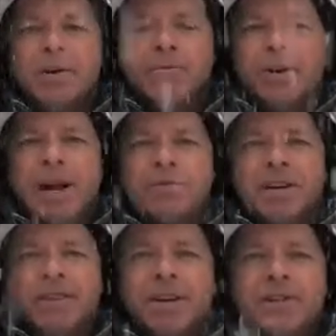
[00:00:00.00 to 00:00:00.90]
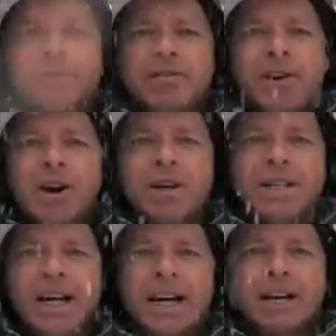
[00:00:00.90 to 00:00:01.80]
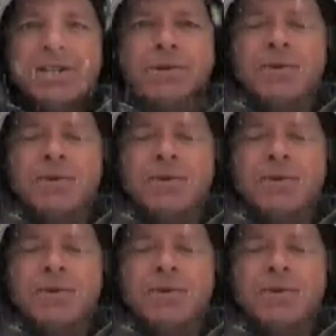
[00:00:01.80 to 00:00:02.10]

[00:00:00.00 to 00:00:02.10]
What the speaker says: perhaps have a history of heart attacks,